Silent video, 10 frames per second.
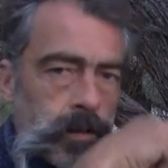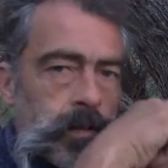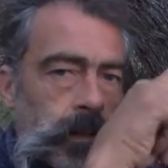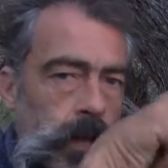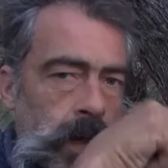
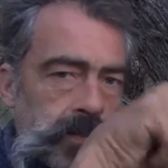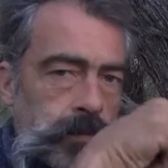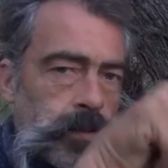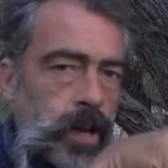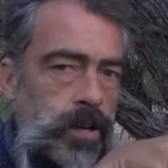lines of
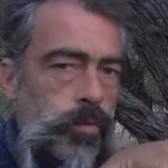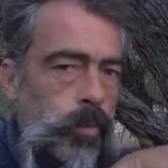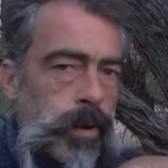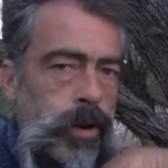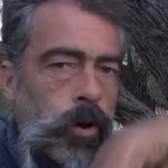flux
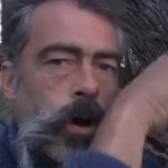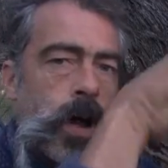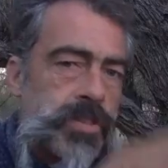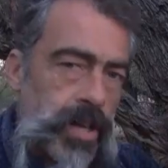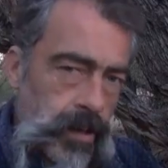would be
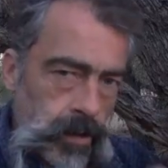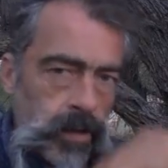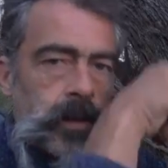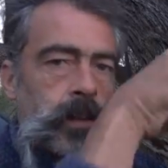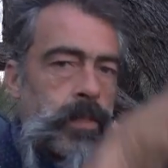crossing
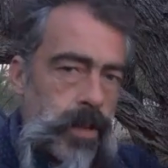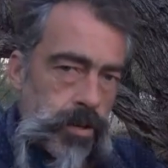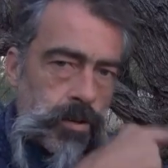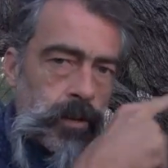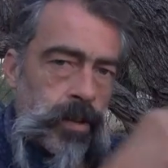
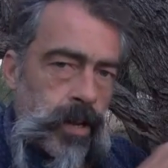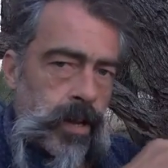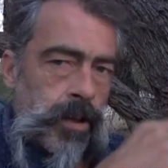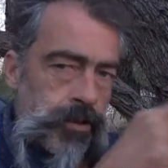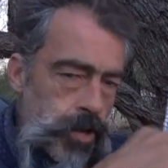the
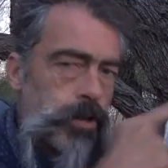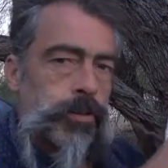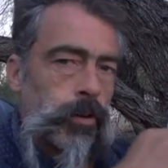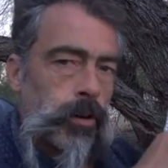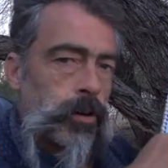
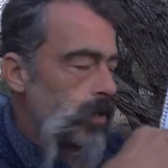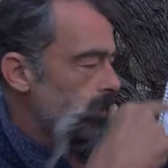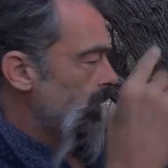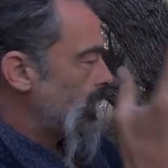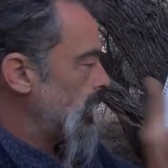conductor,
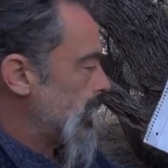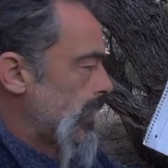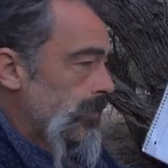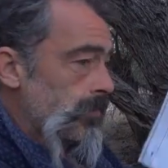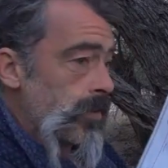
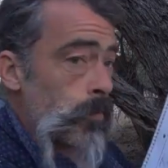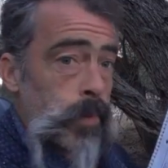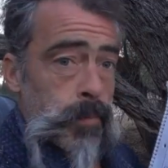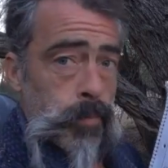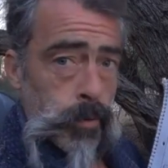and
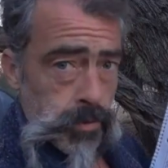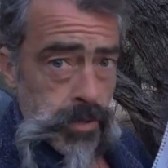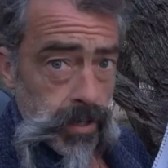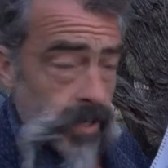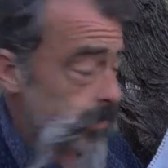thereby
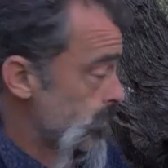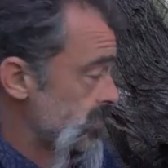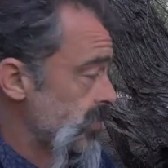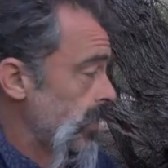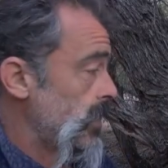producing
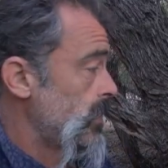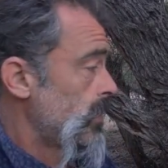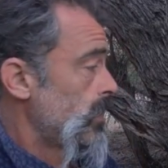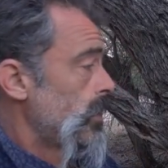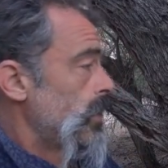electricity.
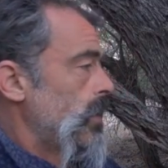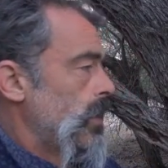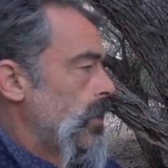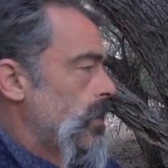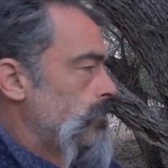
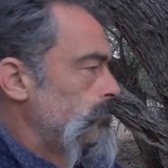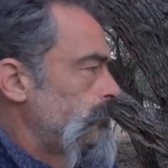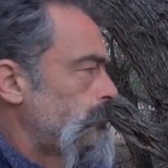And